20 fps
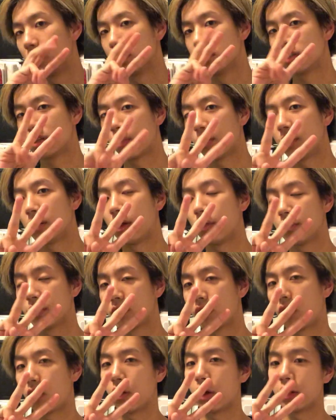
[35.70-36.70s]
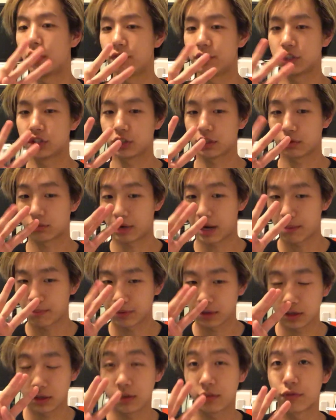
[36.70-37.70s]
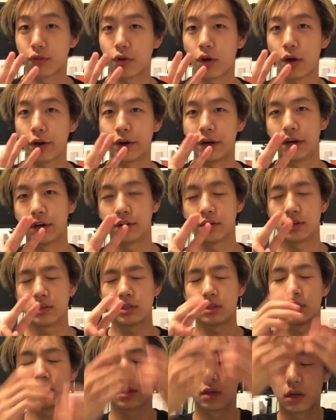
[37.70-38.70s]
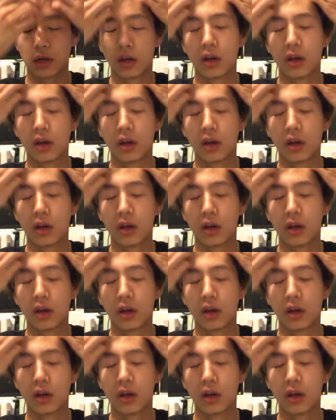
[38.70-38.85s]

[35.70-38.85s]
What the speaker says: someone that we call unofficially Rampy for honorary reasons,